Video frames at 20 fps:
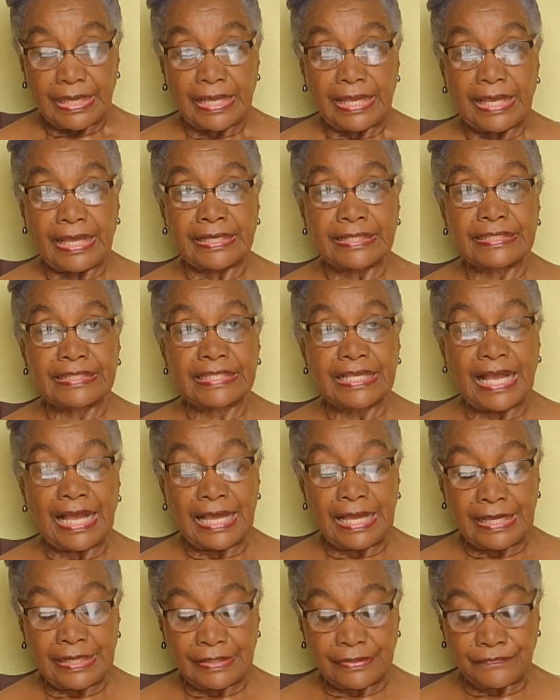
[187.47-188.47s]

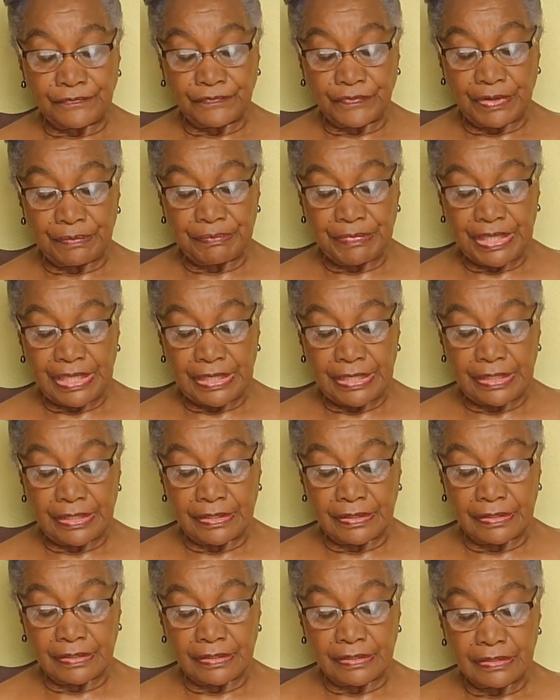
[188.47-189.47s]
Exiled from
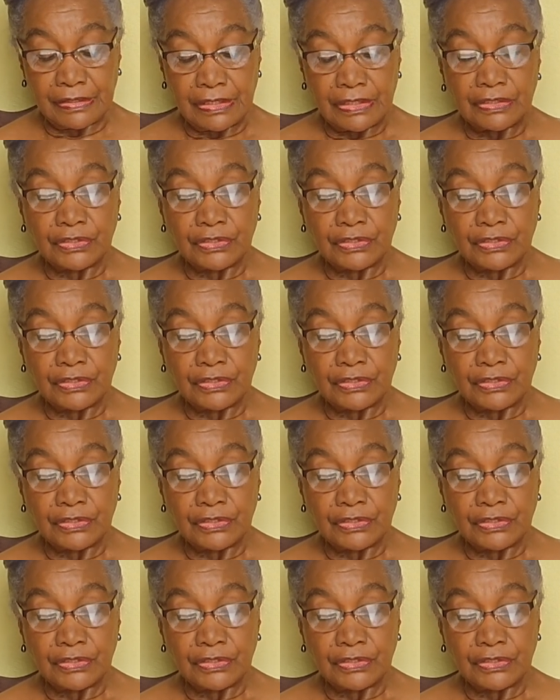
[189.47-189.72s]
here